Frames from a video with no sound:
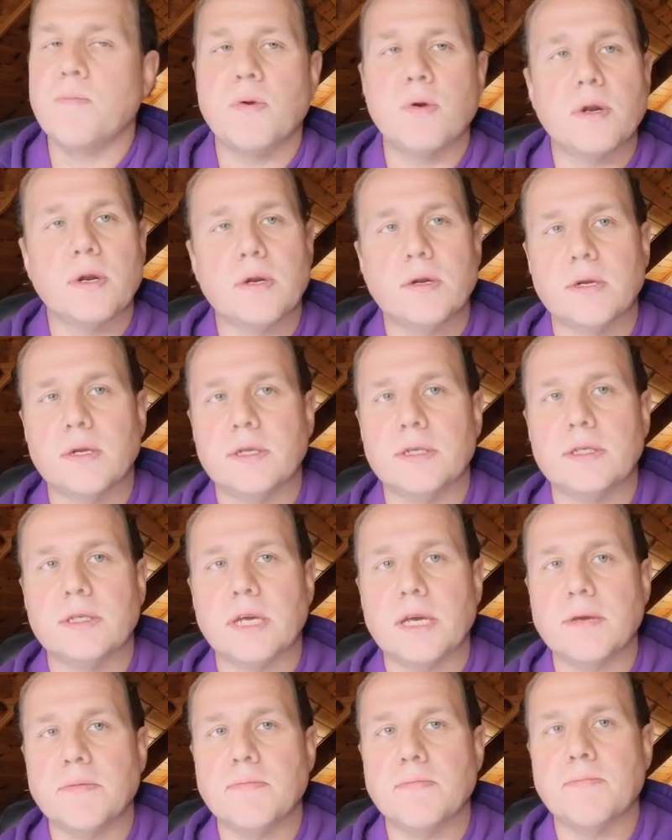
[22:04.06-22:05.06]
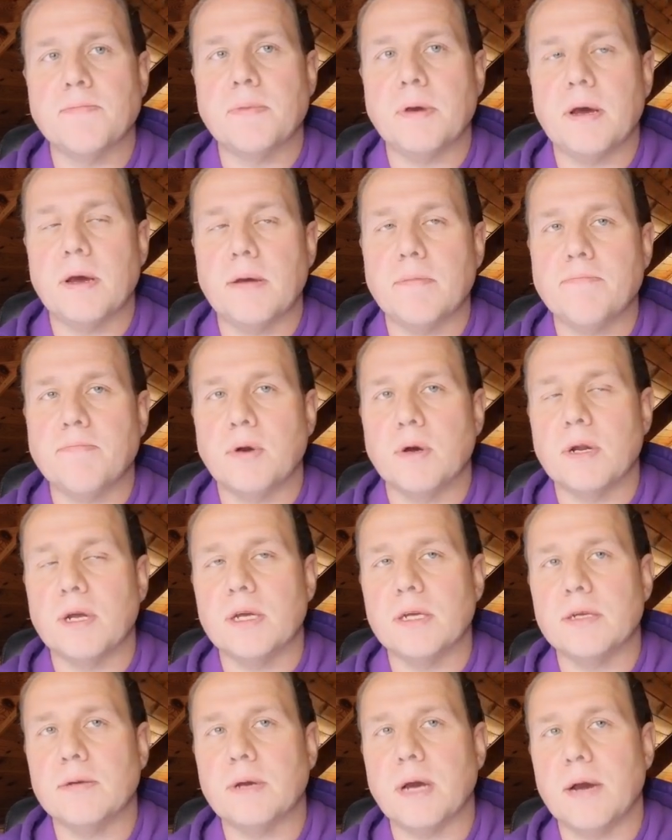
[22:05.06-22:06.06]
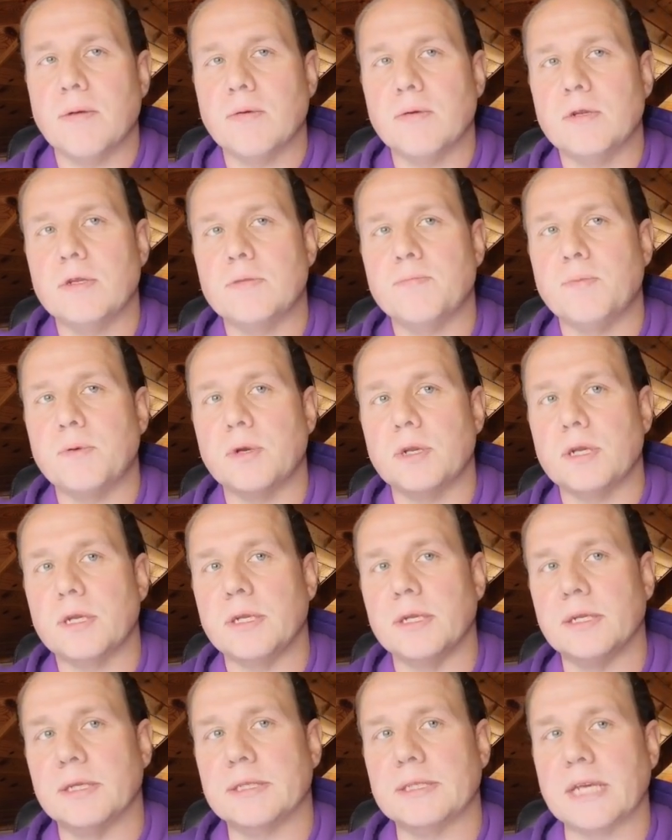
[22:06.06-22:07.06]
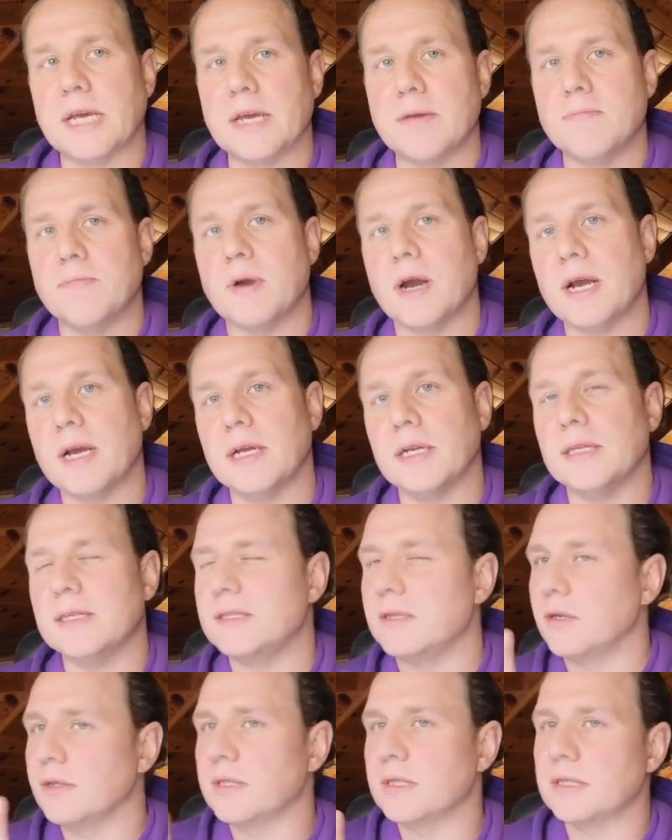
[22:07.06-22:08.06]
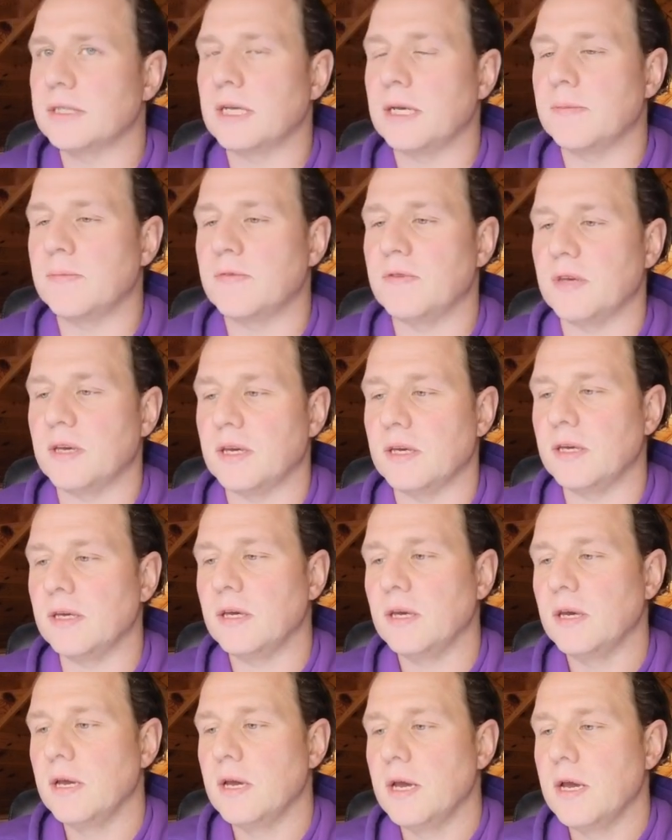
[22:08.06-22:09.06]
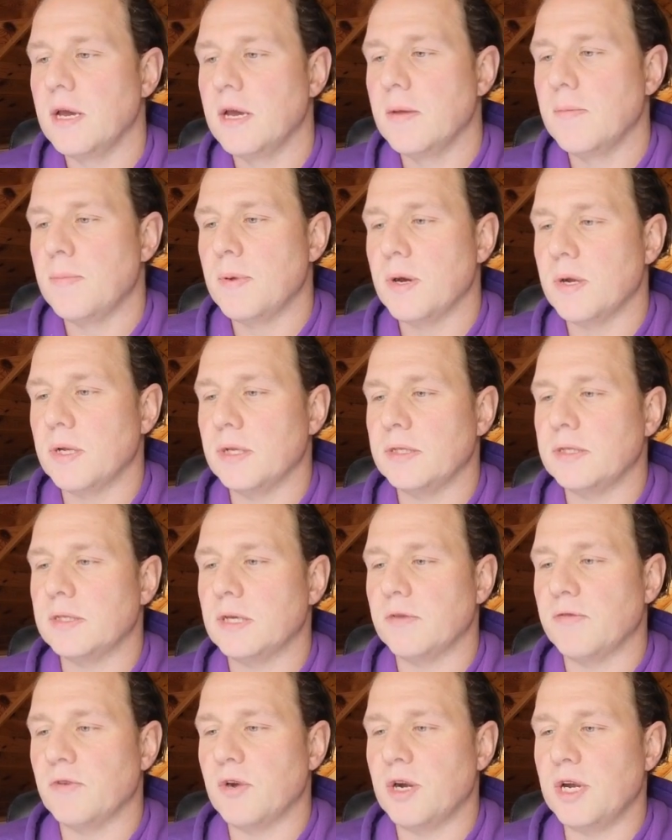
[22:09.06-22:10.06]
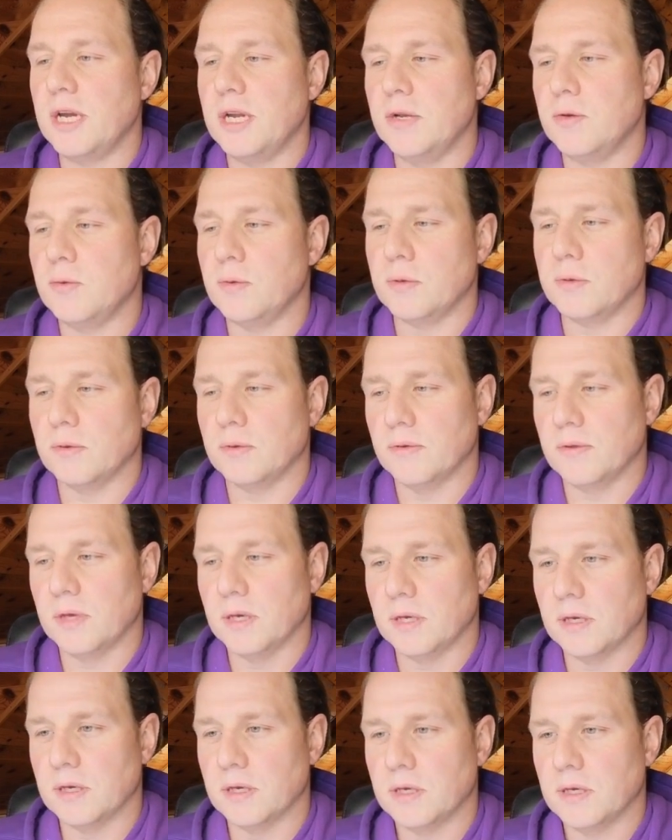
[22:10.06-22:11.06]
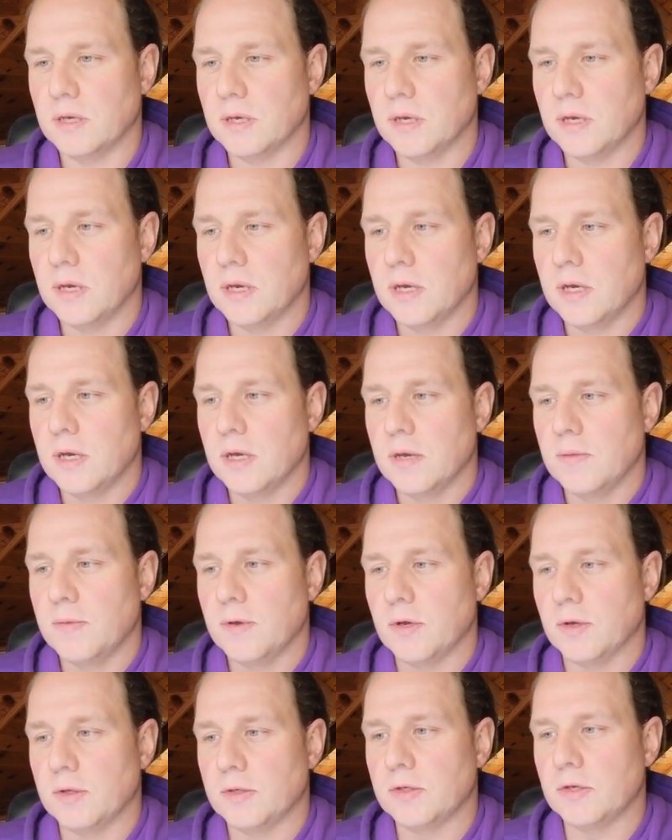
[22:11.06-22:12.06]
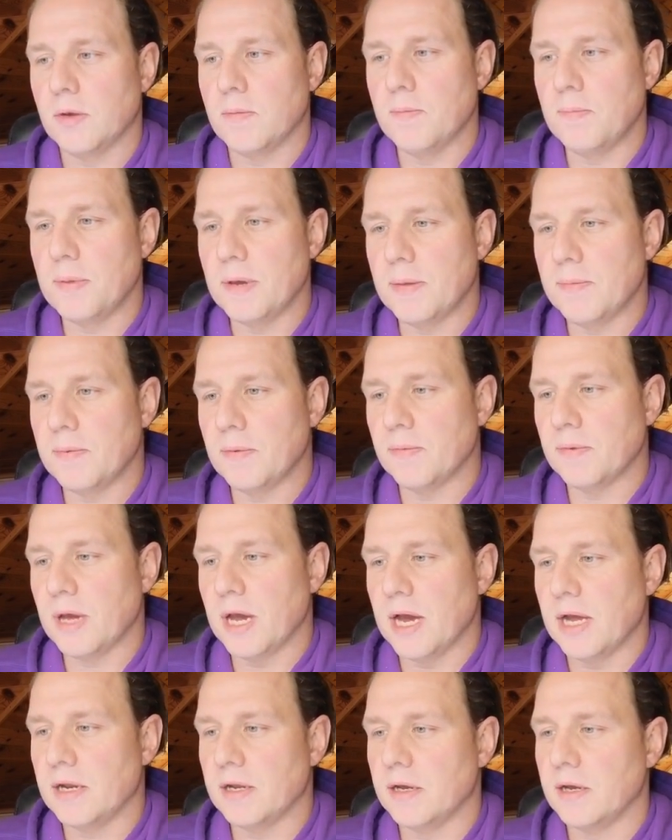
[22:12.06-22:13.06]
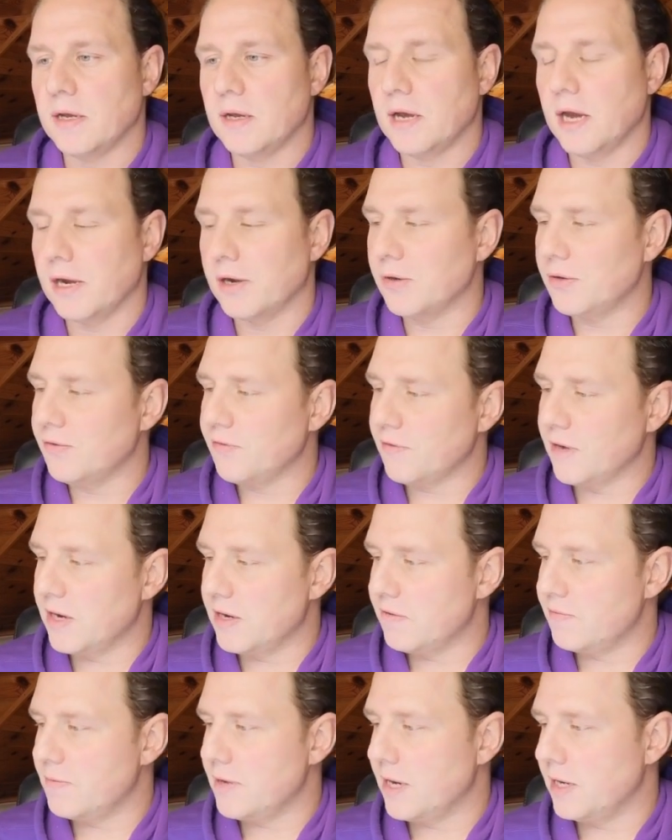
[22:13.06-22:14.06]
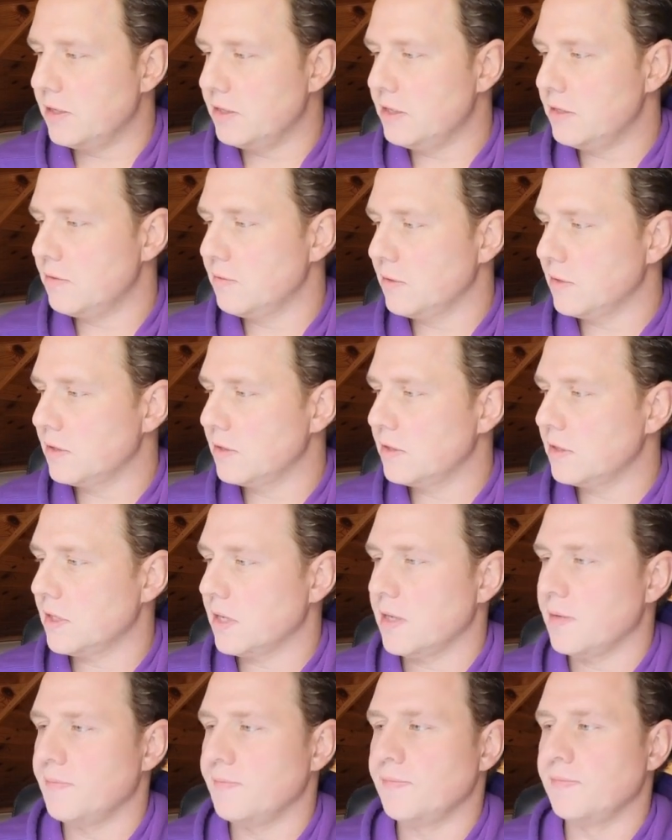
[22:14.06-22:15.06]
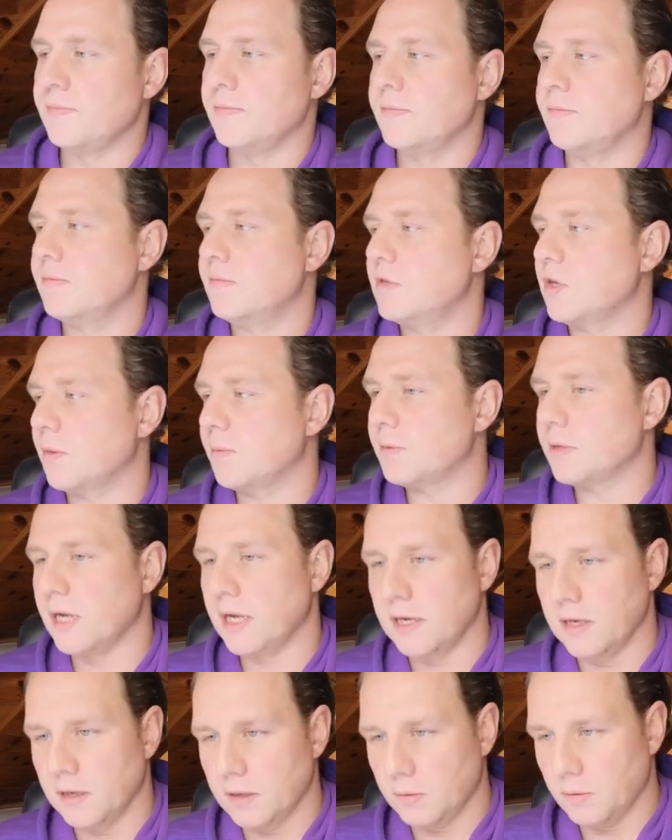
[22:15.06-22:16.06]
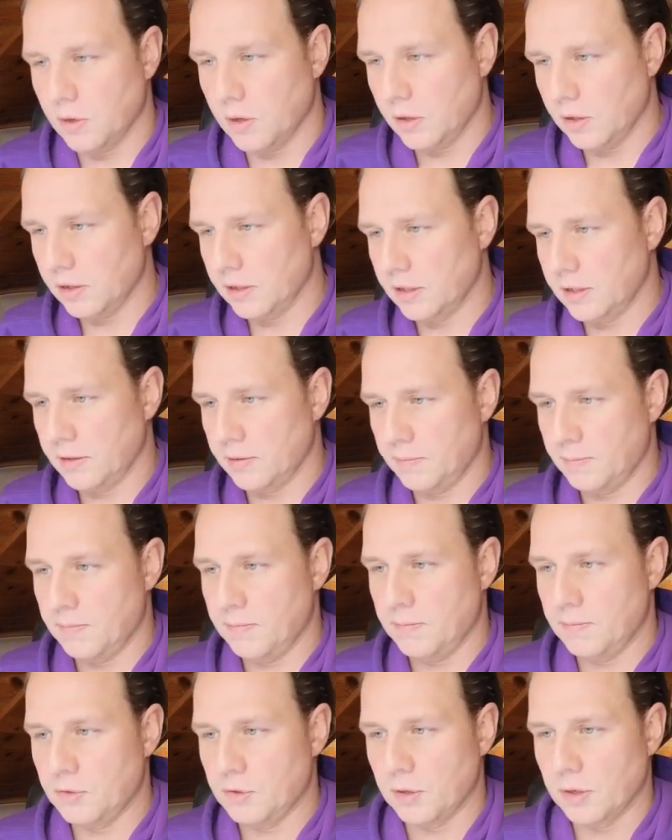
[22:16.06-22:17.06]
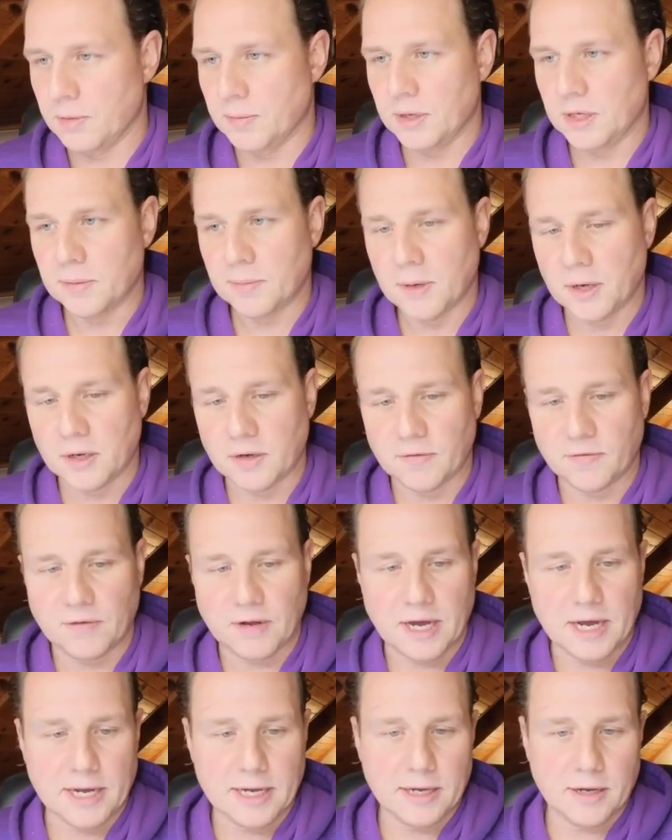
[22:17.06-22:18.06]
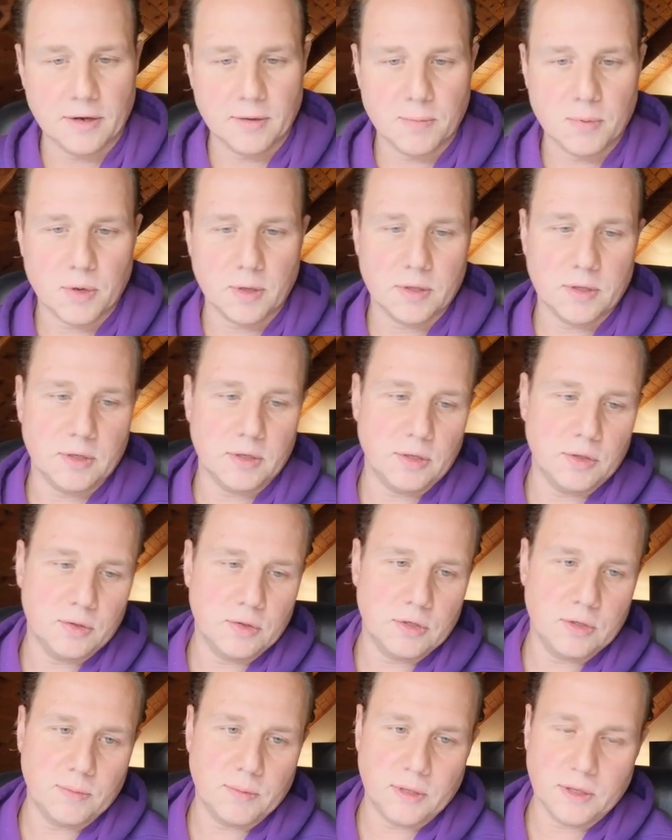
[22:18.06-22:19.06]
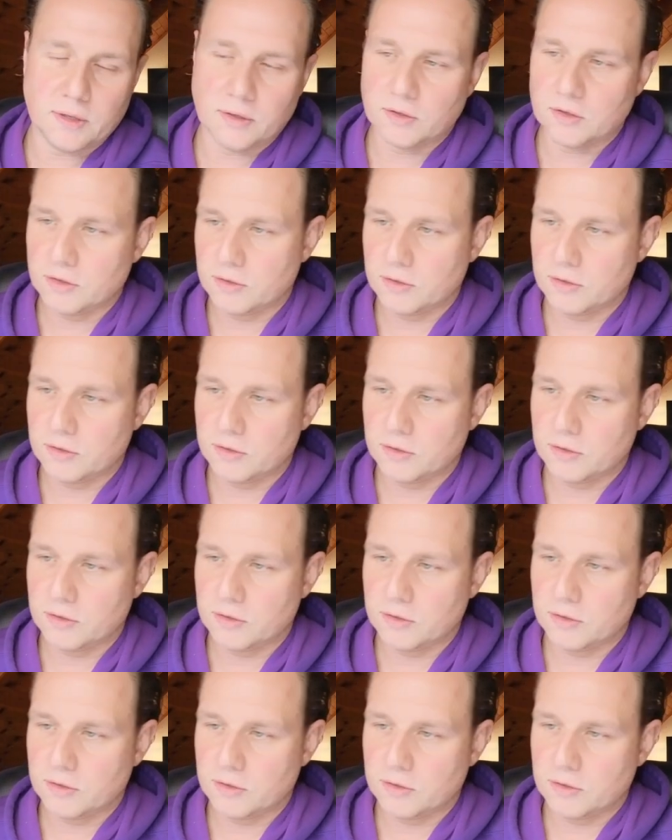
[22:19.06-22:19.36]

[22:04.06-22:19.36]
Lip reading: put it on the same. I would put it in the same bracket. It's not the same thing, but it's a very individual thing. Because some people, we had a good friend of mine. She was top 10 in the world in 200 meter butterfly. Her brother used to be